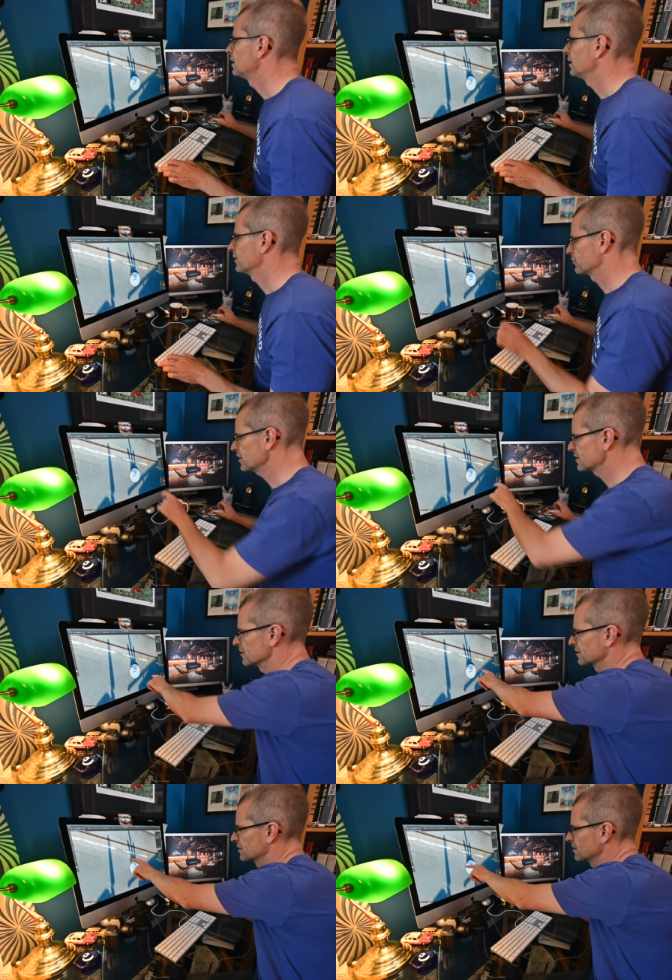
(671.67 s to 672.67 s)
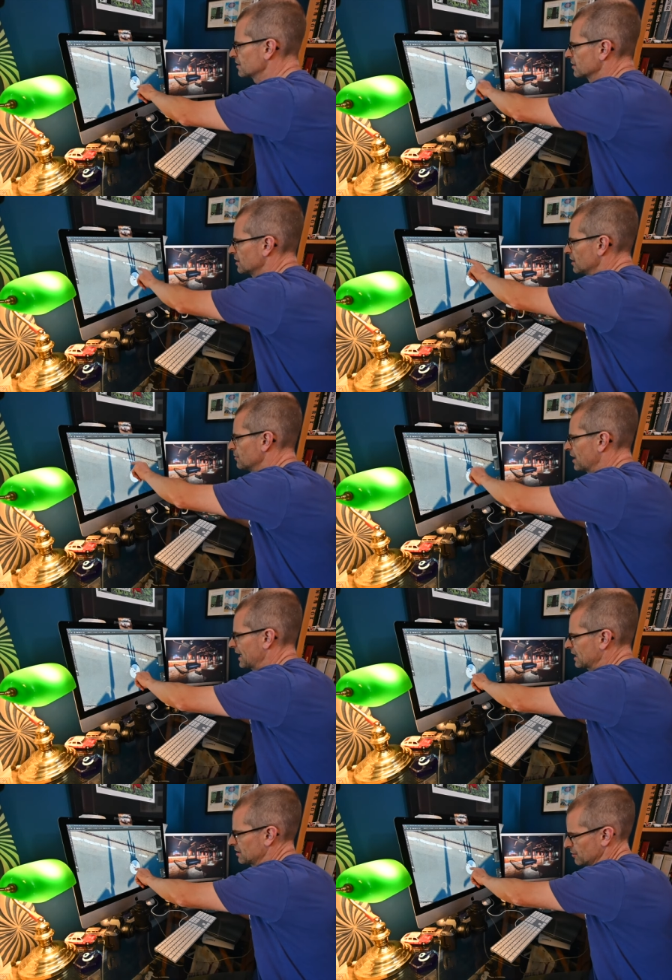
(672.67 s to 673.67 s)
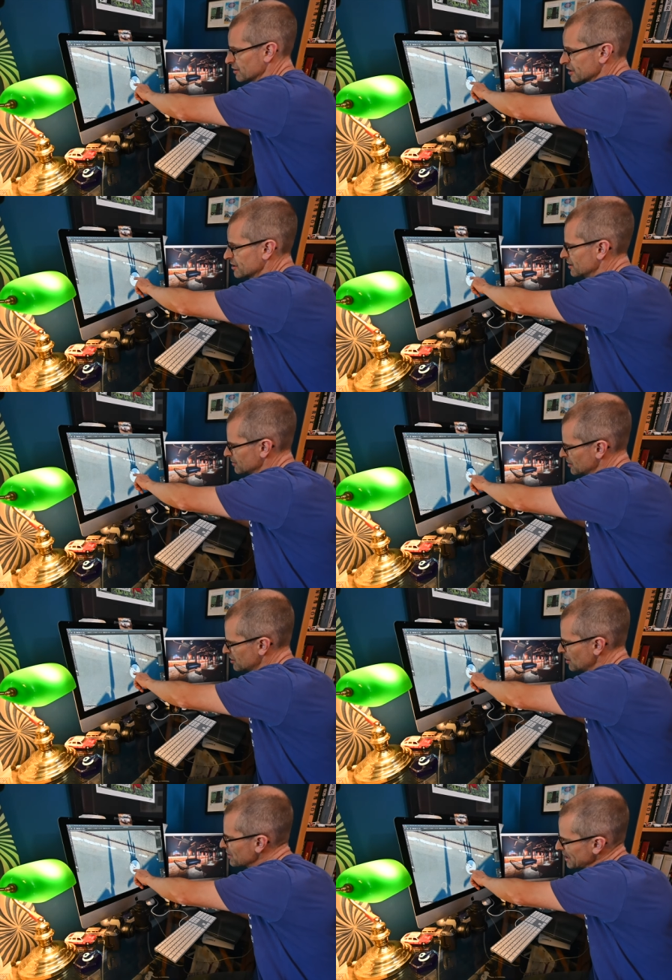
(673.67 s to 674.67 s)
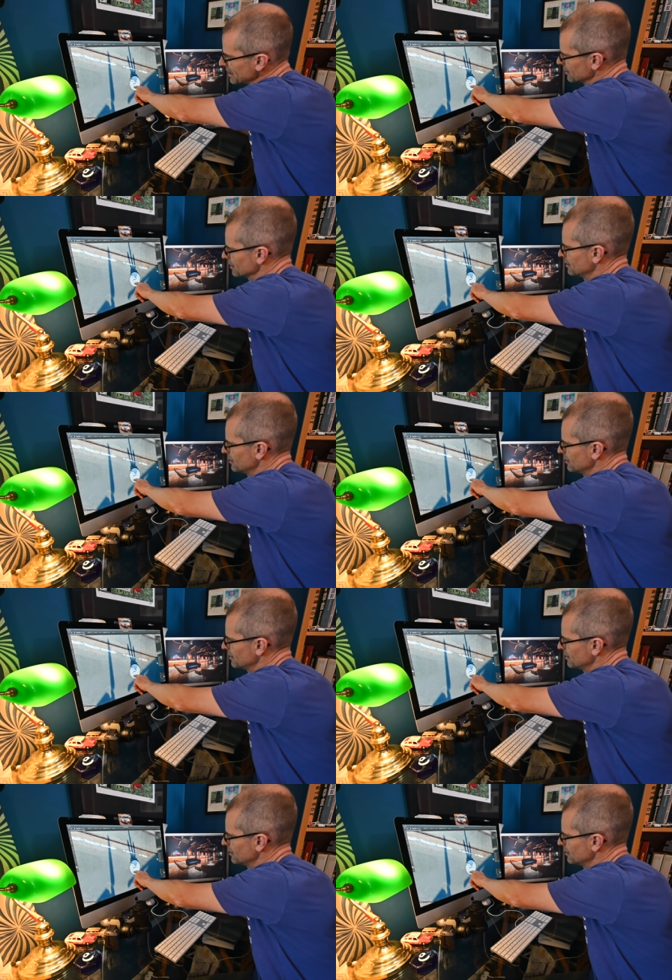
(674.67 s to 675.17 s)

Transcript: And the rest of this um, anchor, it's actually a, a, ship's anchor